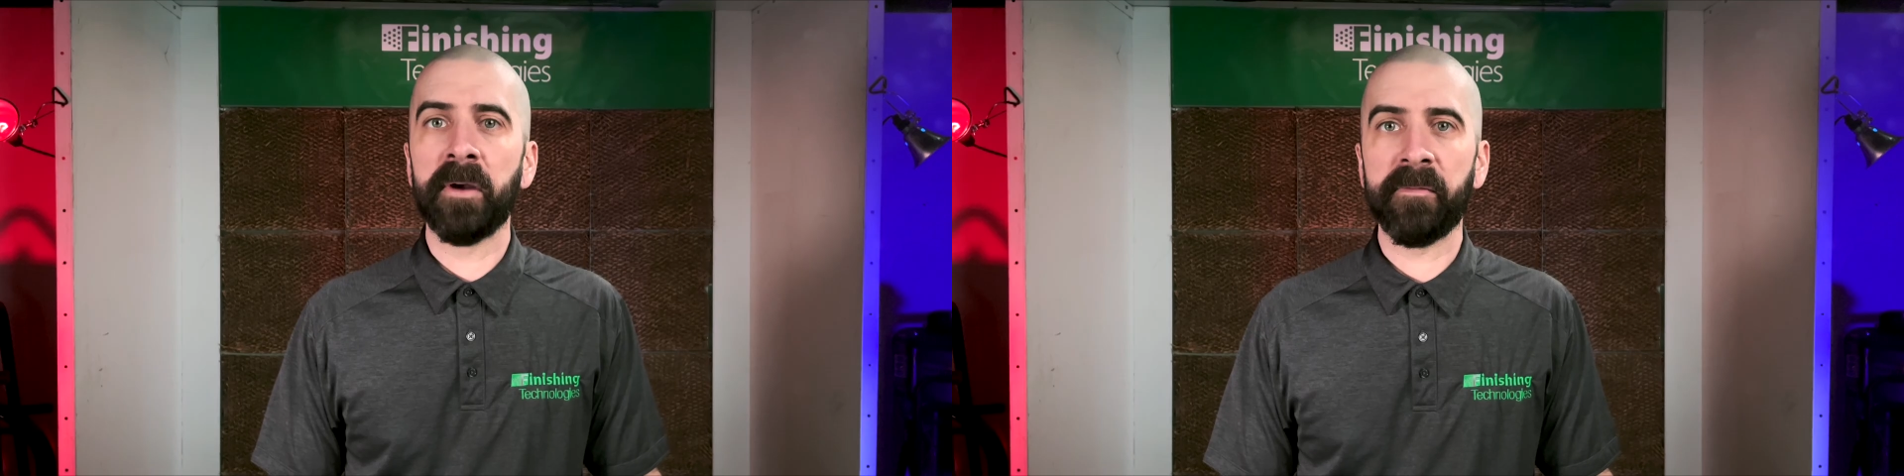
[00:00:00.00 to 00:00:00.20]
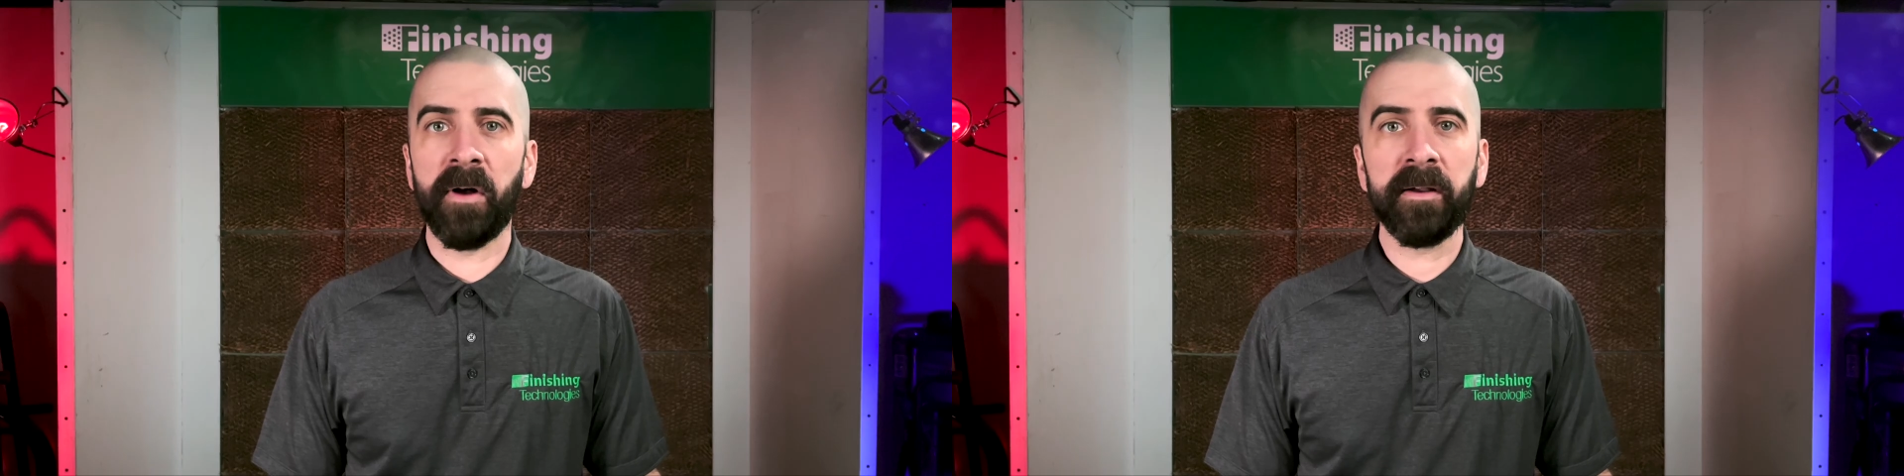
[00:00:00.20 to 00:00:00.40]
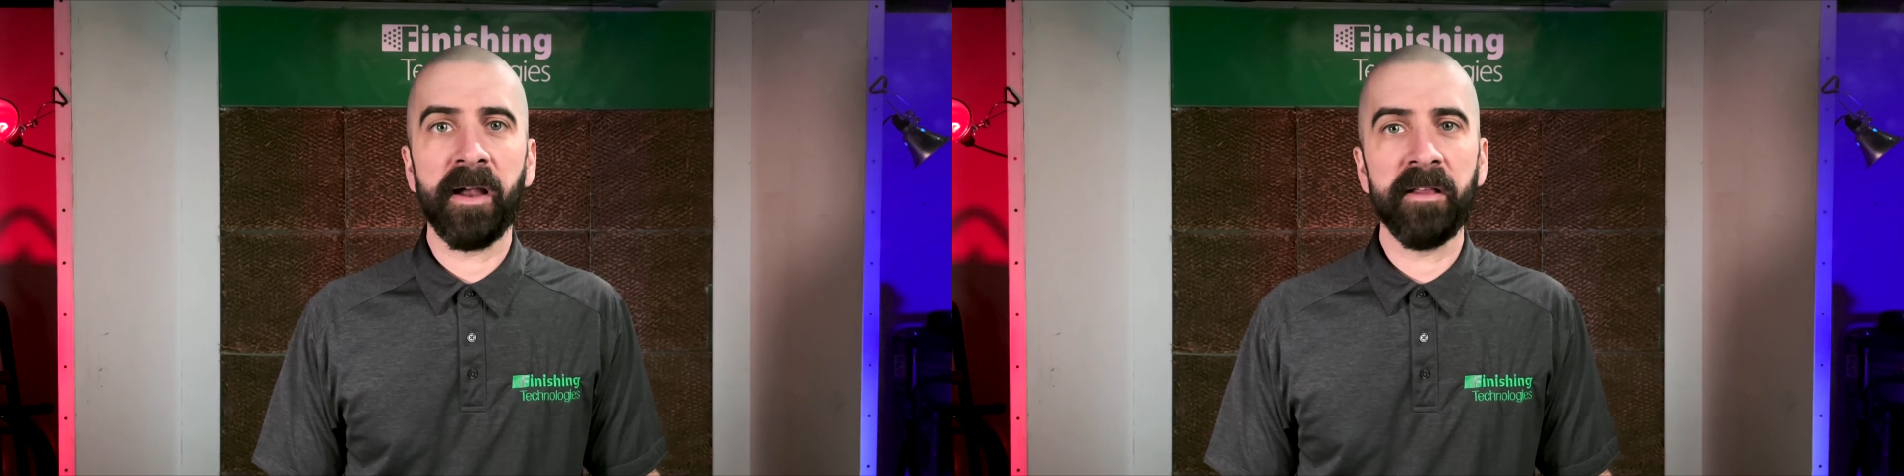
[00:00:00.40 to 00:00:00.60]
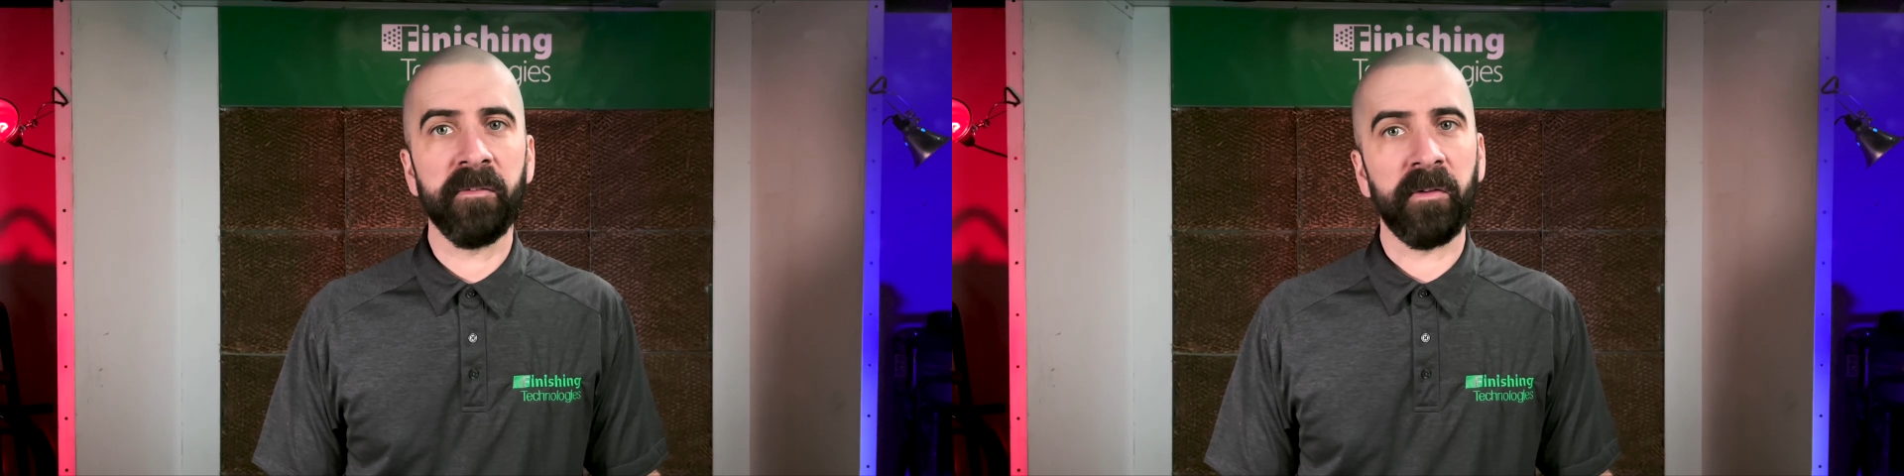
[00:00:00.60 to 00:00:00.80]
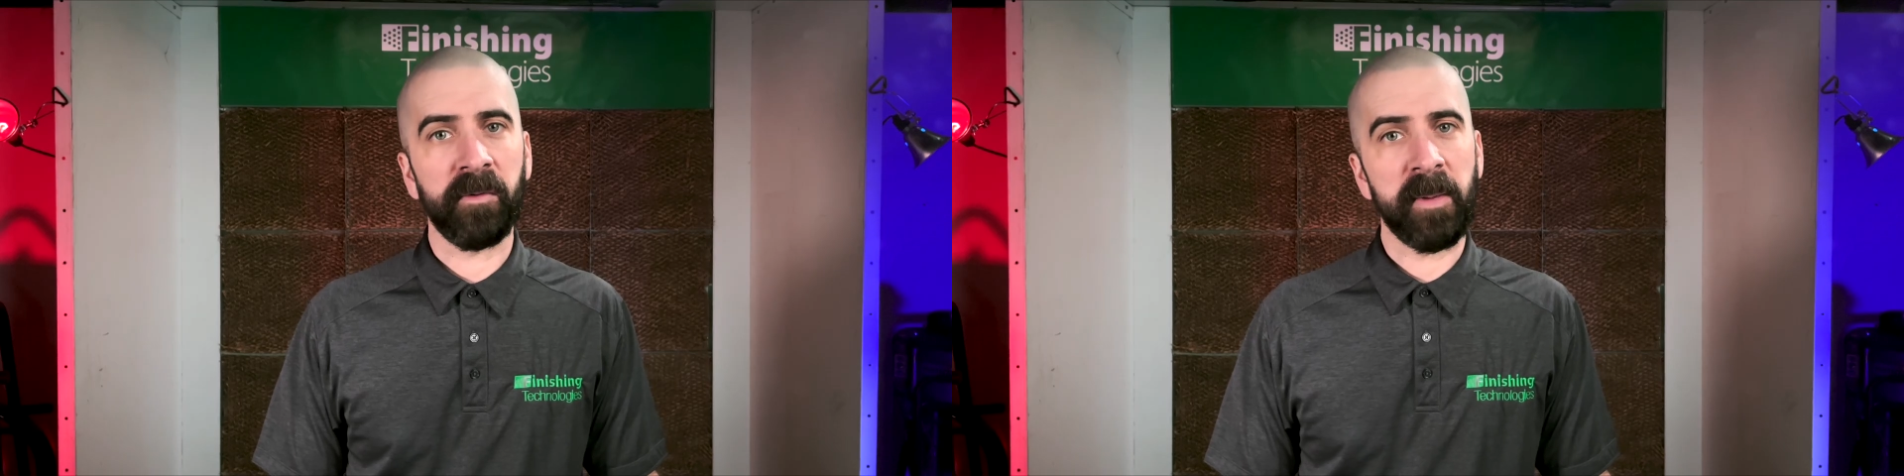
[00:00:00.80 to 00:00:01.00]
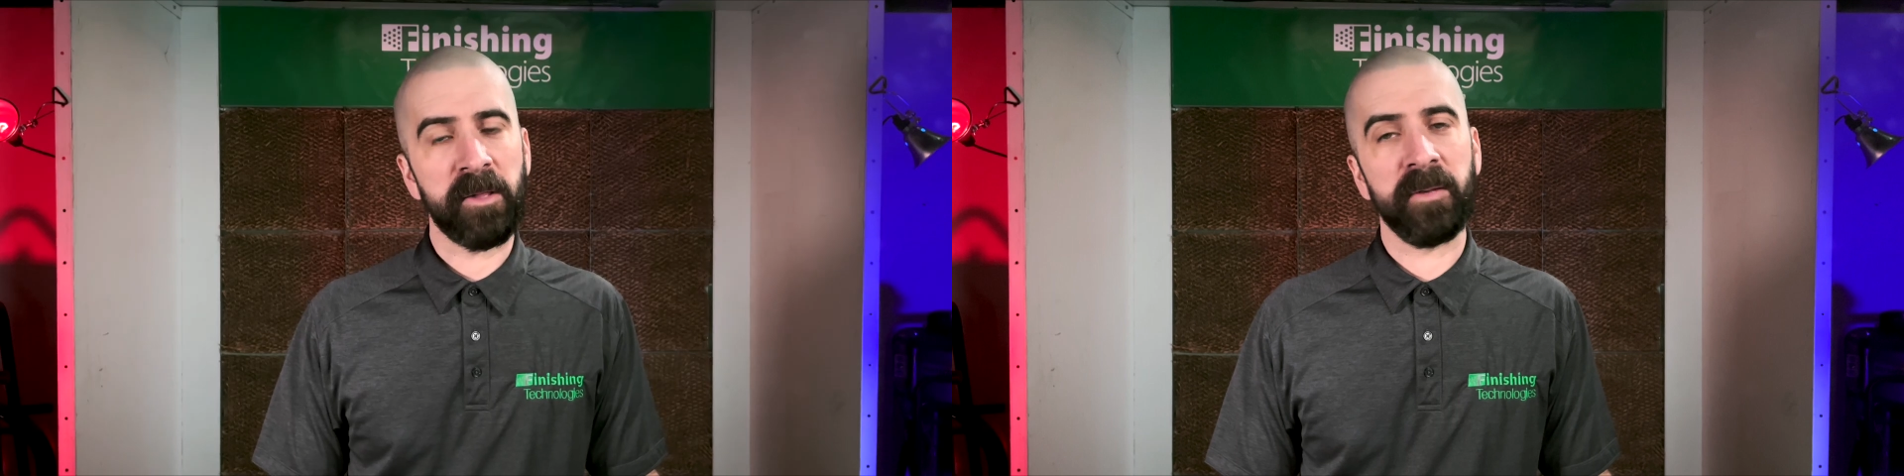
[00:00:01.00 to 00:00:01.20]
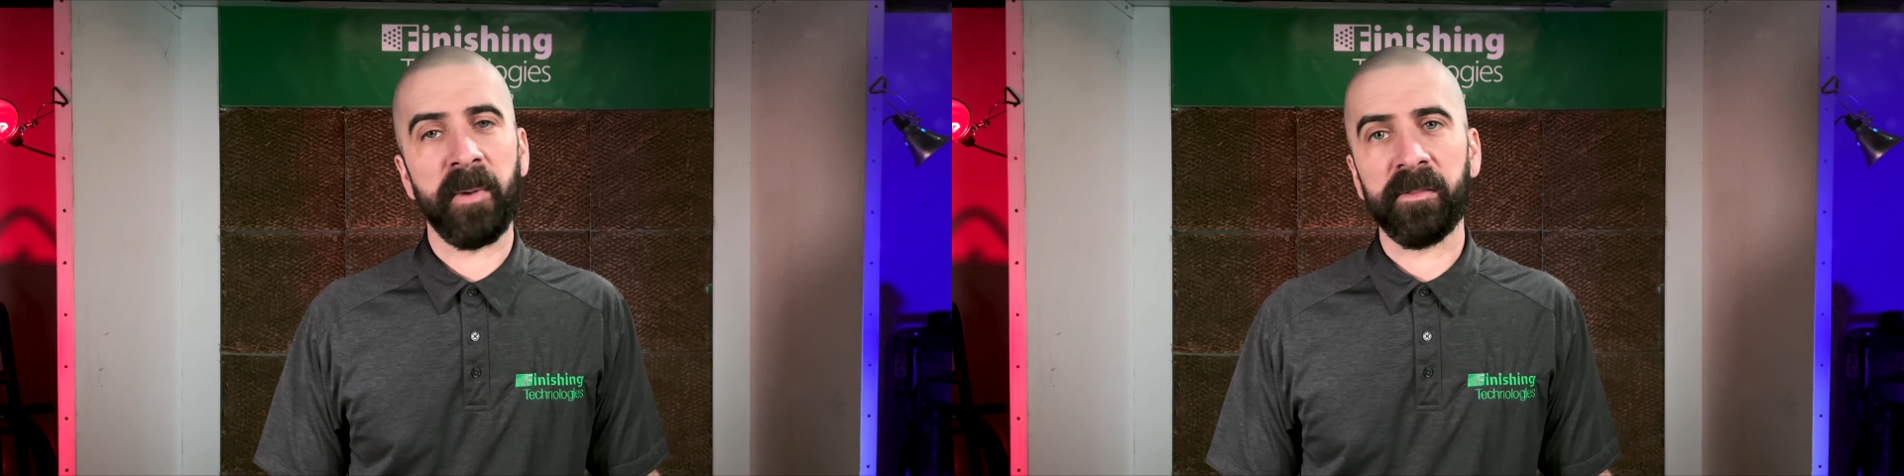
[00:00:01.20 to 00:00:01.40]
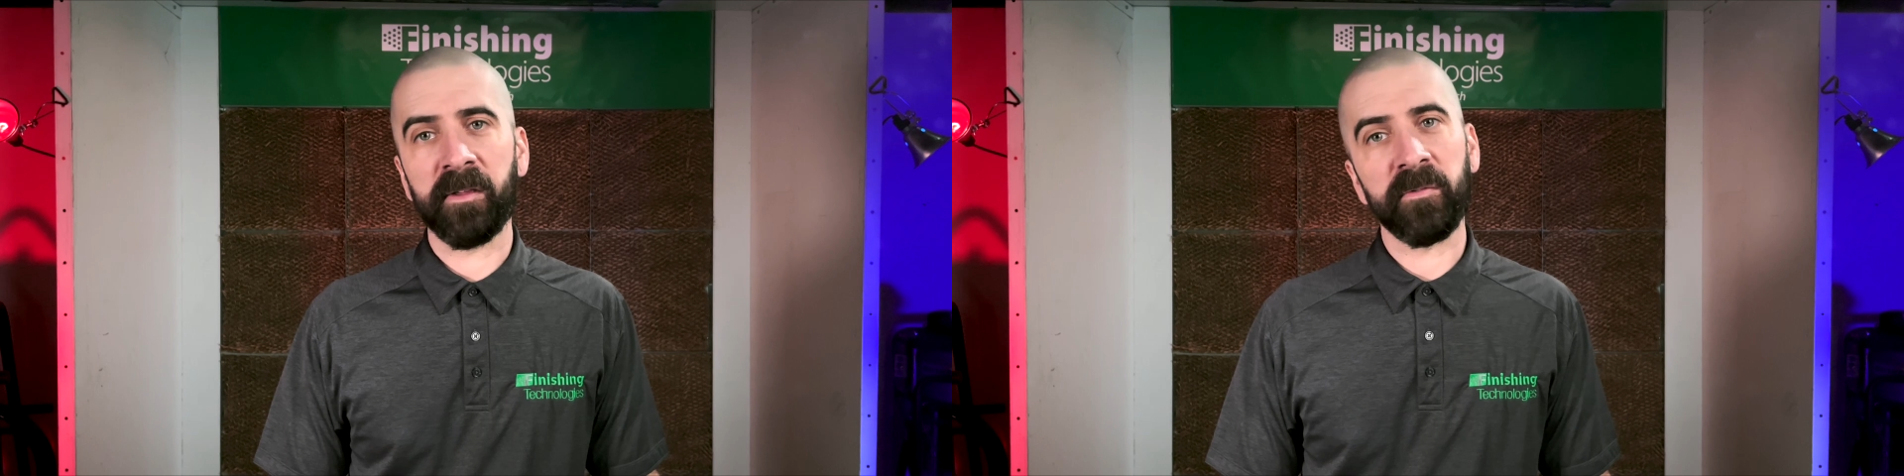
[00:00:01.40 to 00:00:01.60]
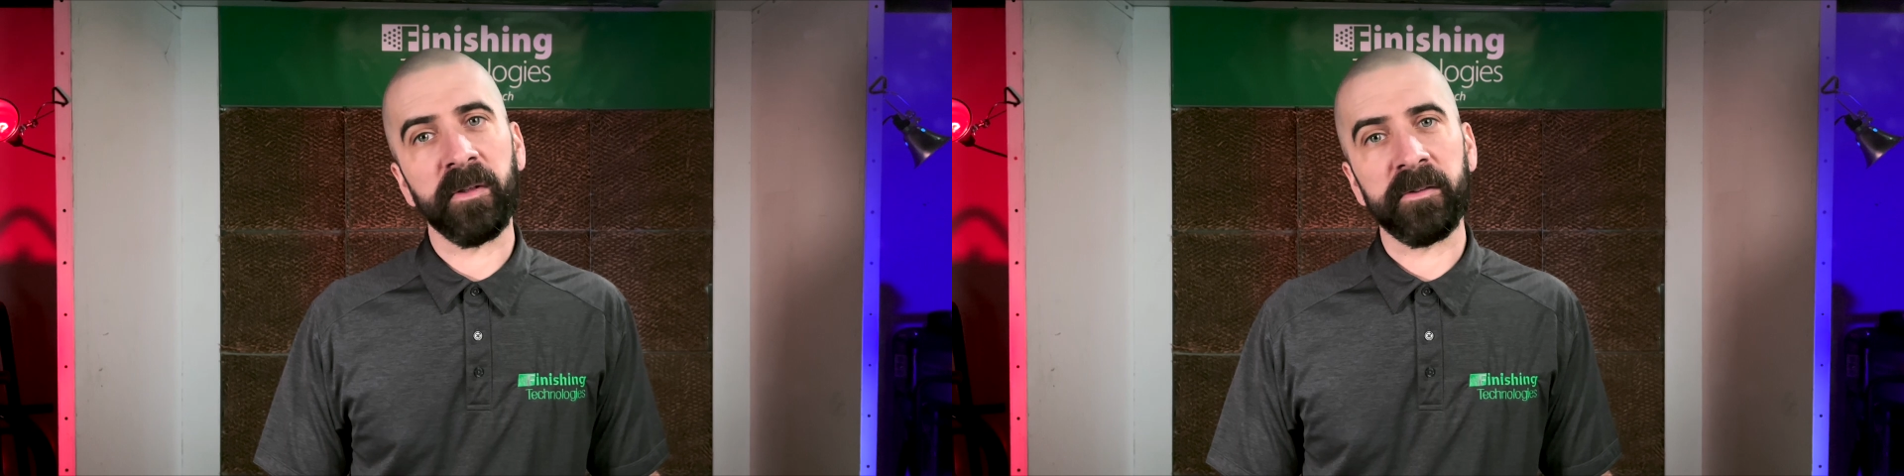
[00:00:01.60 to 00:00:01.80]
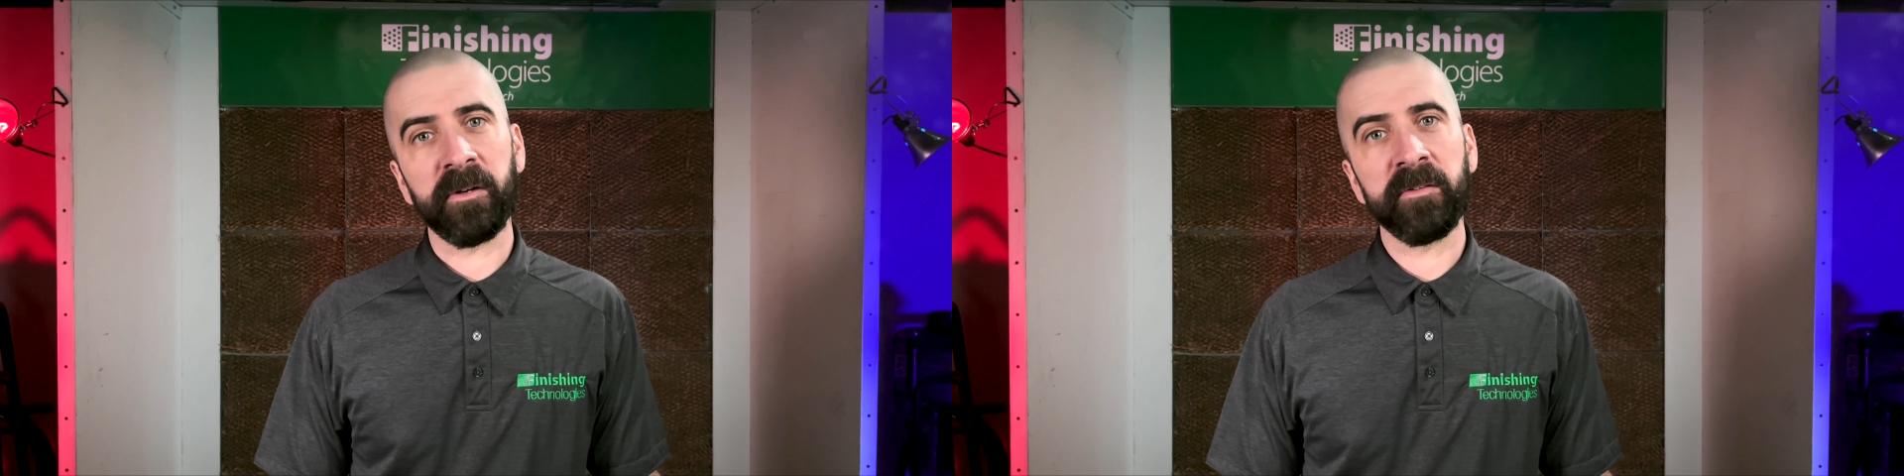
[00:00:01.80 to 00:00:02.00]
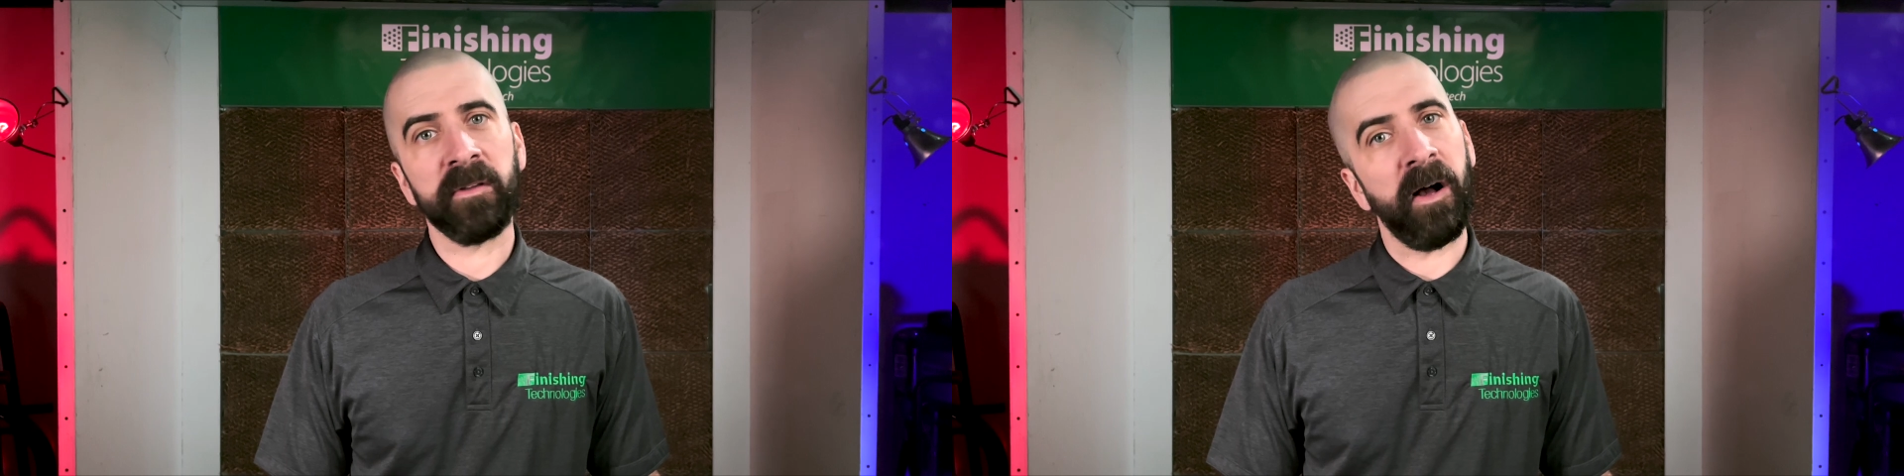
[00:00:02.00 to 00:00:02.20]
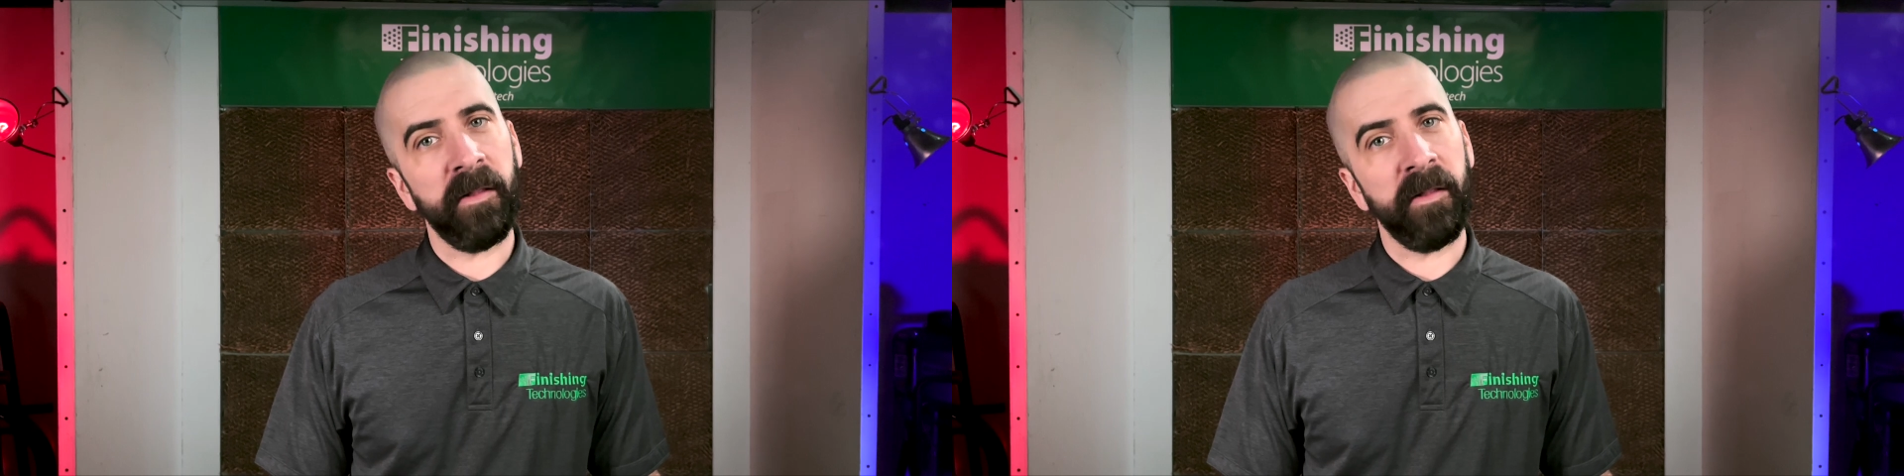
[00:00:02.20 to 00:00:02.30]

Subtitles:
We have all kinds of information about these filters,